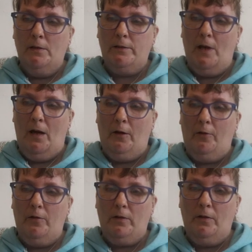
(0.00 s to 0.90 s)
Jack
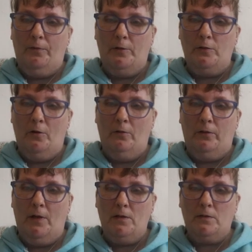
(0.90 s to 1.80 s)
Christopher
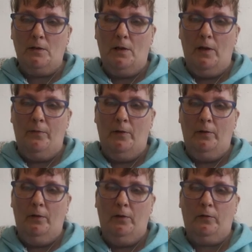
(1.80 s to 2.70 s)
Jones, aged 11,